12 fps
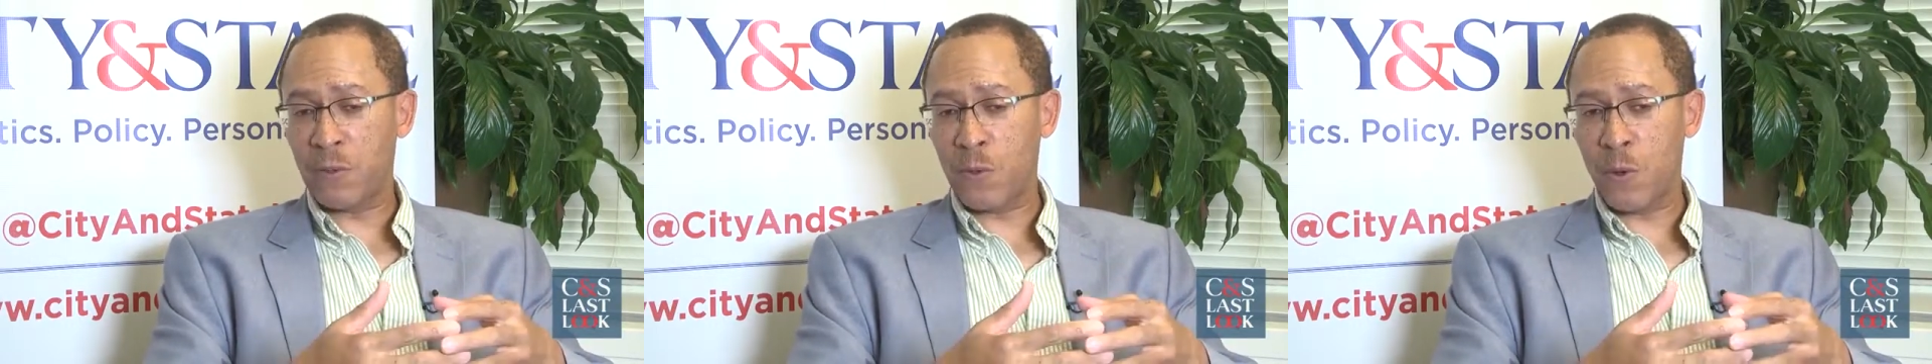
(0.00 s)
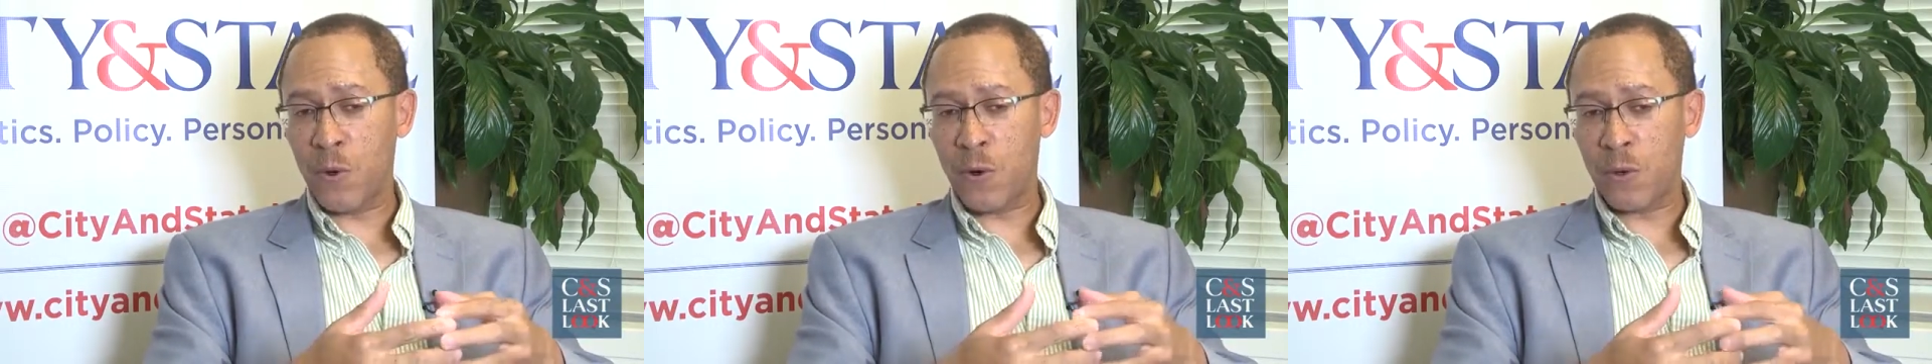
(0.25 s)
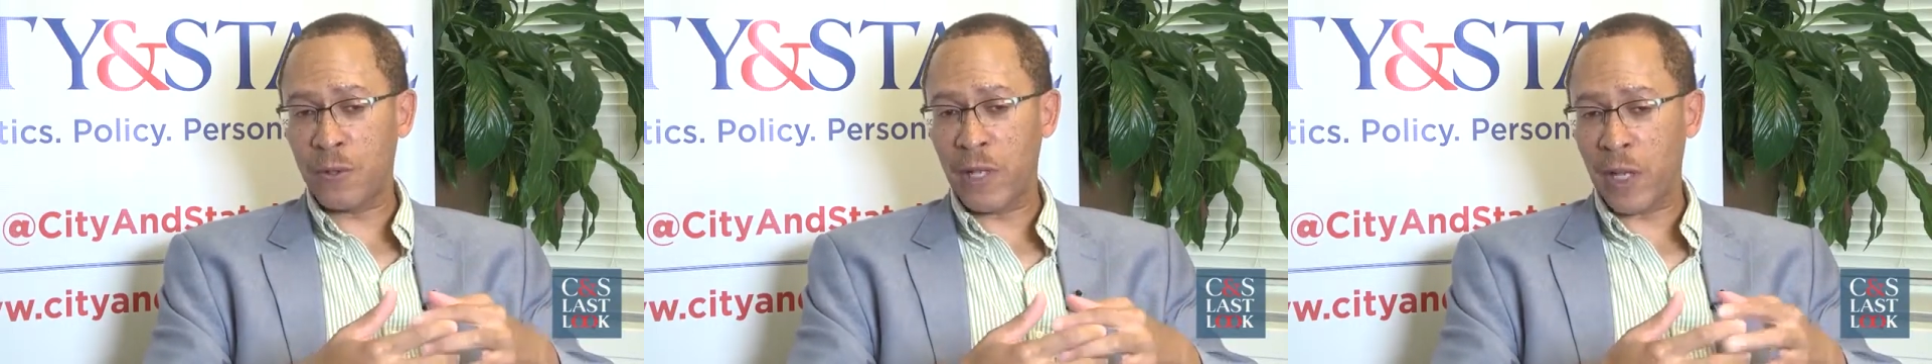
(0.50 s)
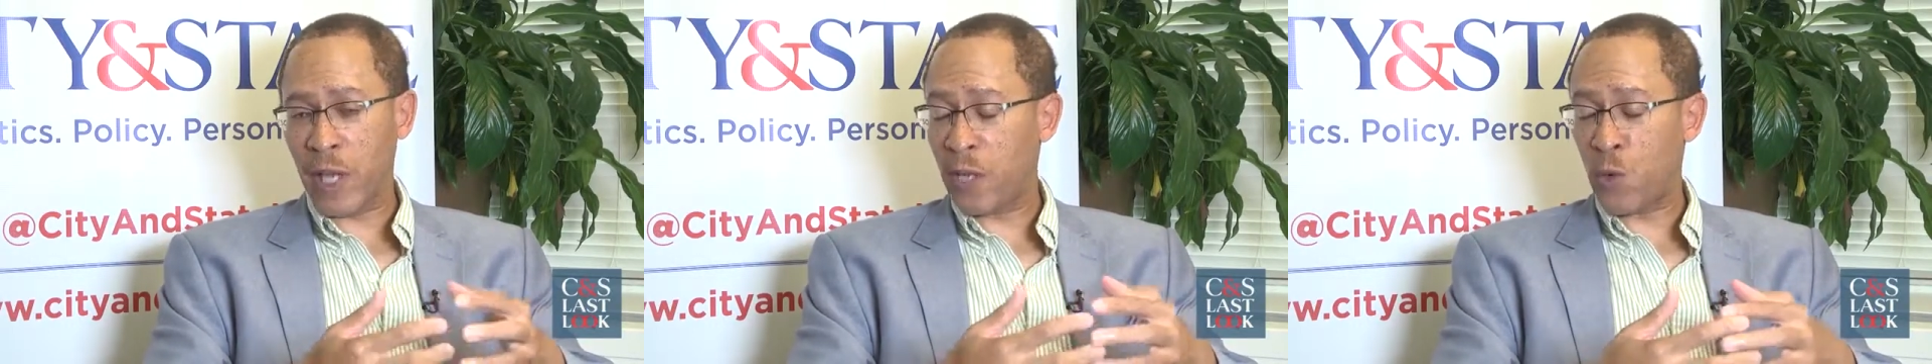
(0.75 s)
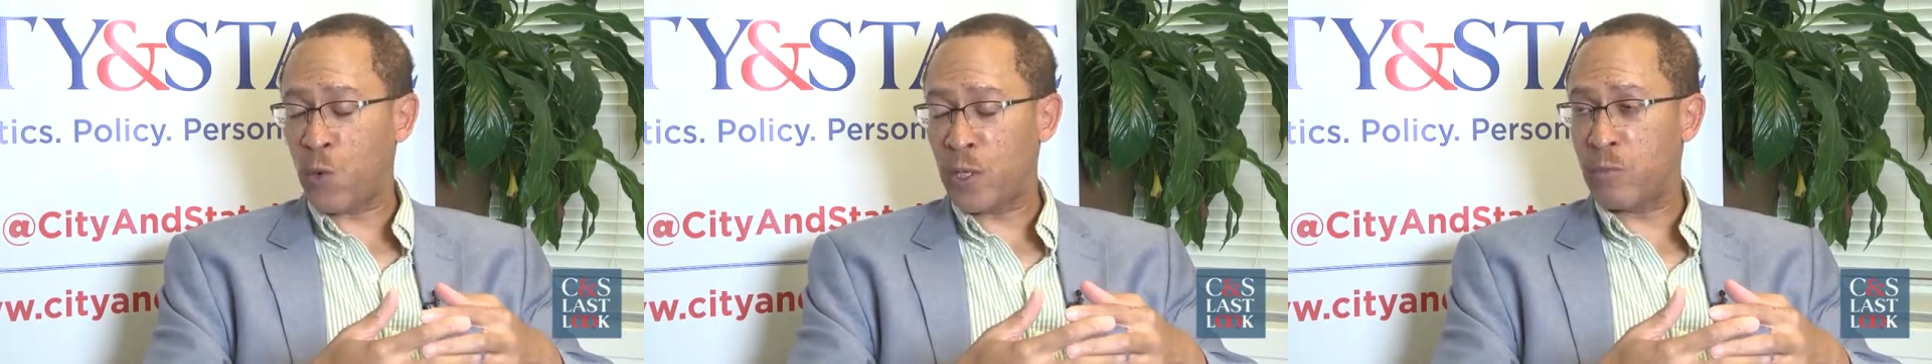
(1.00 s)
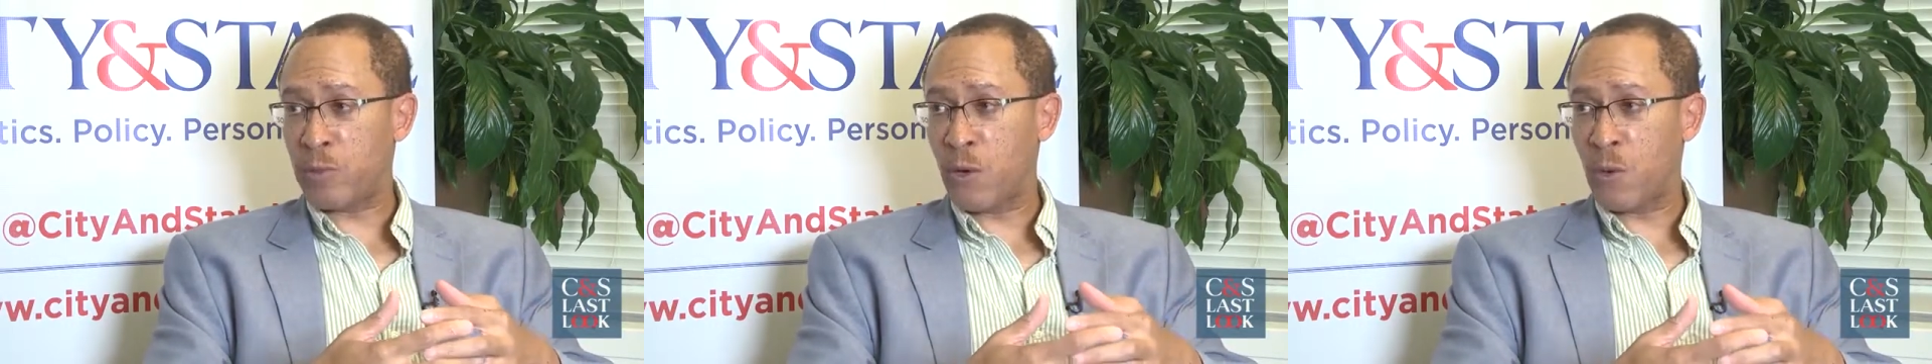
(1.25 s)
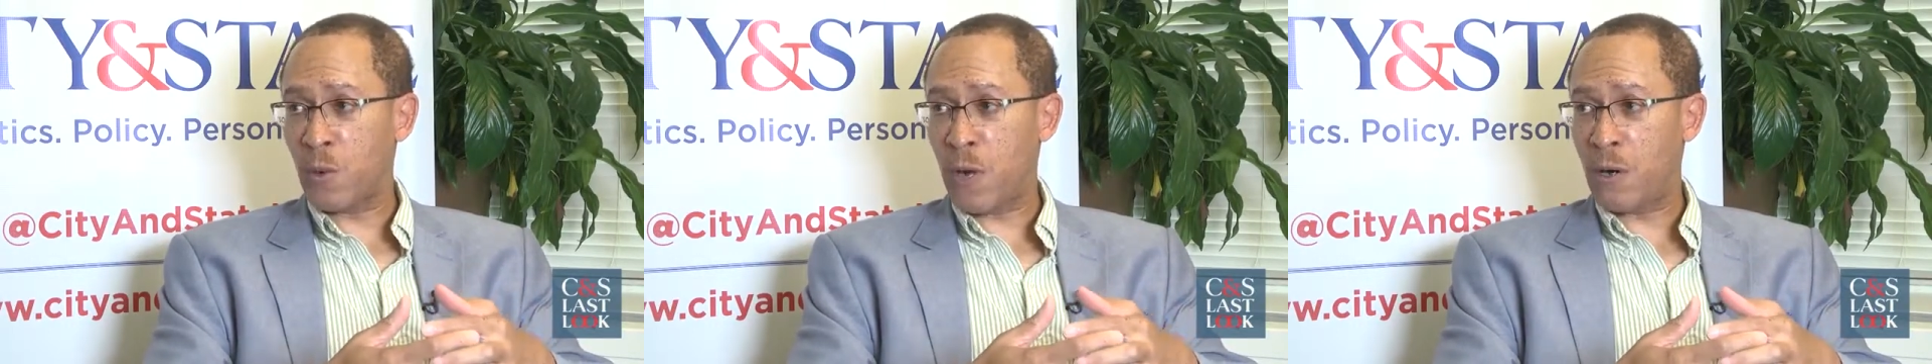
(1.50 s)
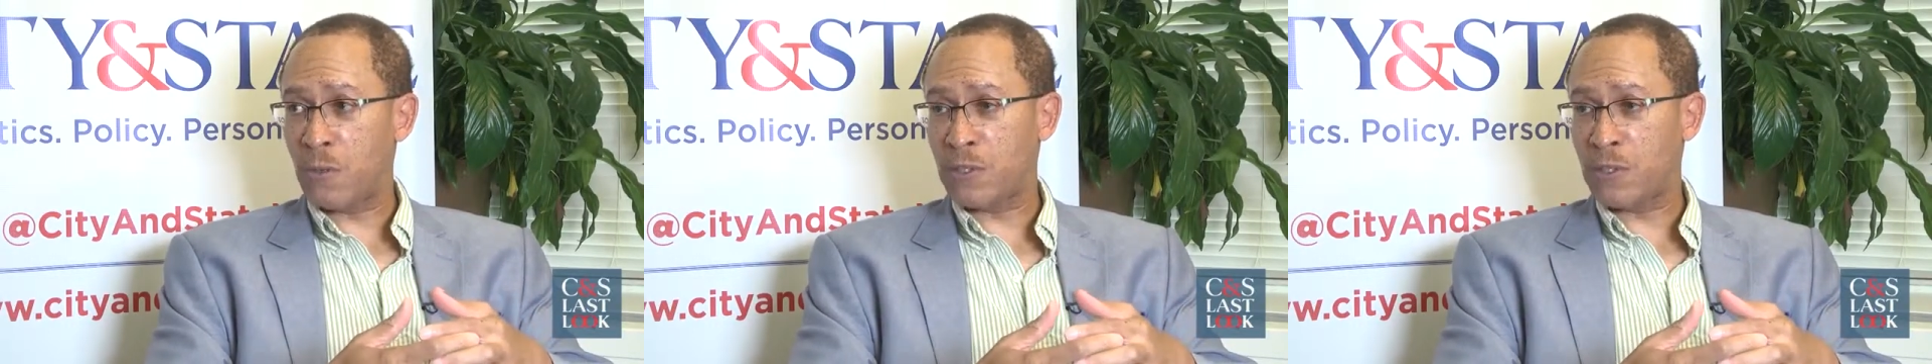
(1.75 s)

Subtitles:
or a quid pro quo.